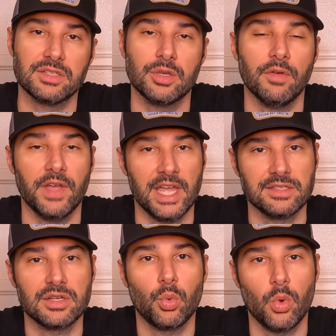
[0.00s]
So if it
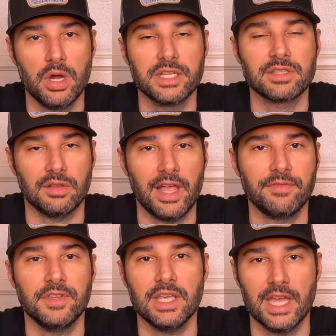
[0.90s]
ends in a 1, it's a
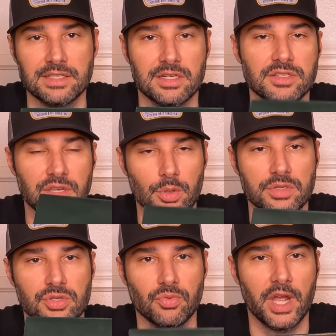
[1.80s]
lefty, ends in a 0,
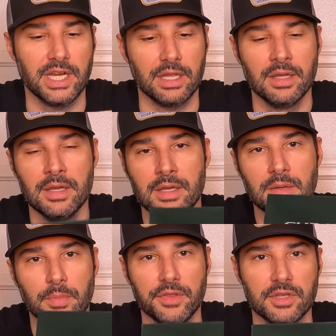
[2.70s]
it's a righty.
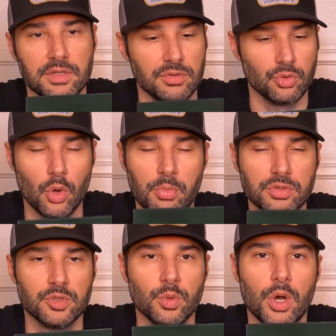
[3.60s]
But the
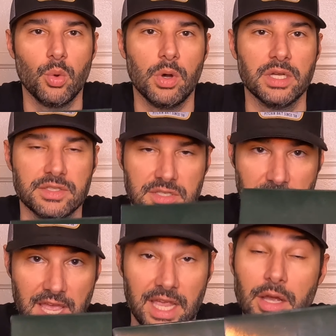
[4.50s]
normal 201s,
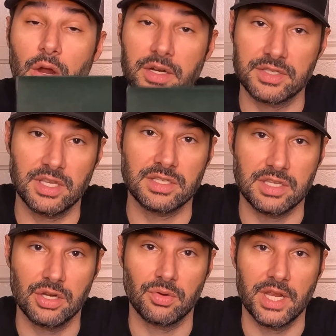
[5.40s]
say, are a 6
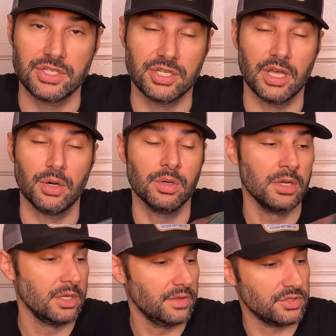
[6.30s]
gear ratio.
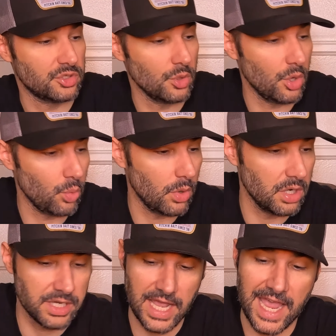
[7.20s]
The
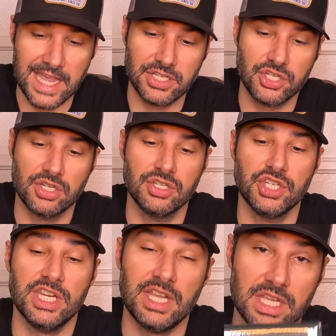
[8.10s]
201
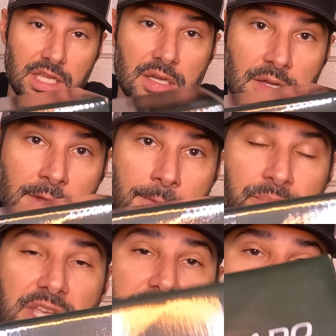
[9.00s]
HG
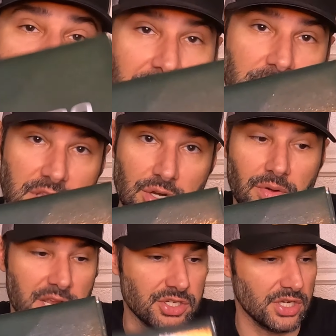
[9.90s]
is a 7 gear
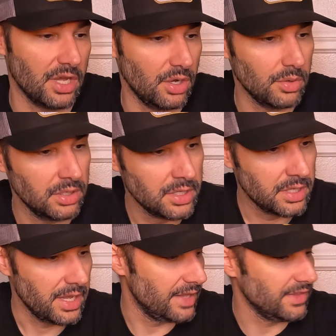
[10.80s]
ratio.
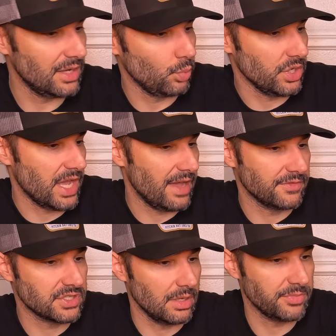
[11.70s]
And then when you
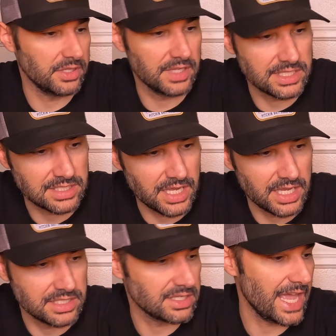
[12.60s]
have something that
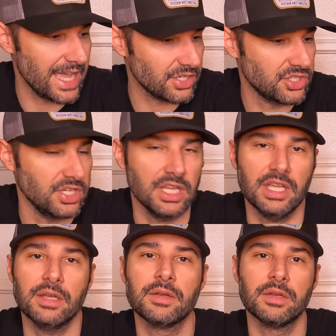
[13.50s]
says
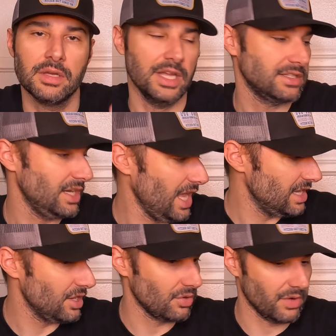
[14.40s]
XG, it's an
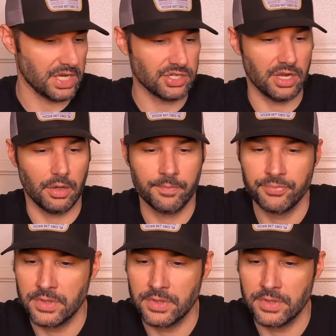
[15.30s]
8 gear ratio.